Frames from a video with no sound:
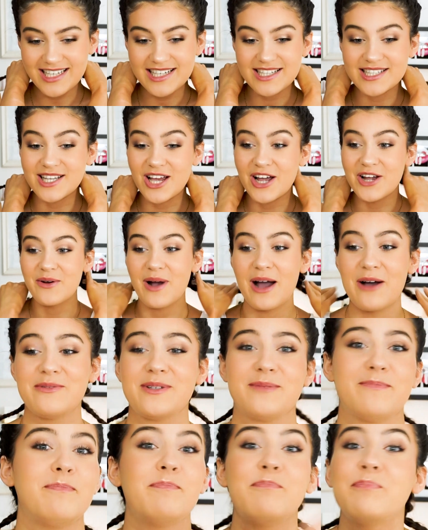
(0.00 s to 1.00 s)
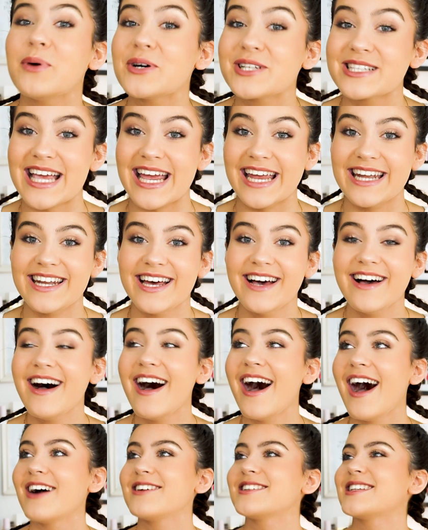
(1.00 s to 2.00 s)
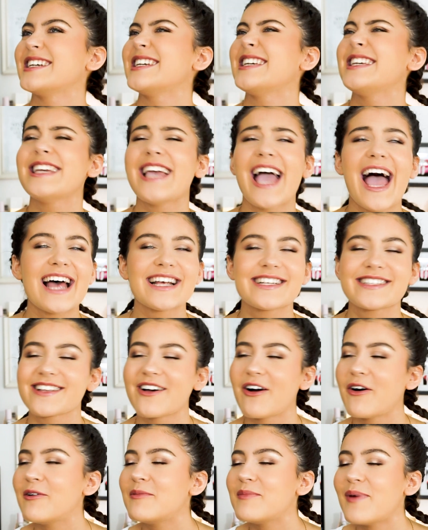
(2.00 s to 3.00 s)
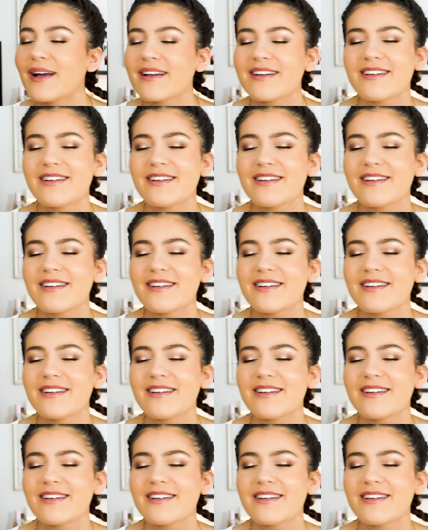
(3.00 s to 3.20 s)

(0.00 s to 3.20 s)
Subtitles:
So I was buzzing. I was like, yes, oh my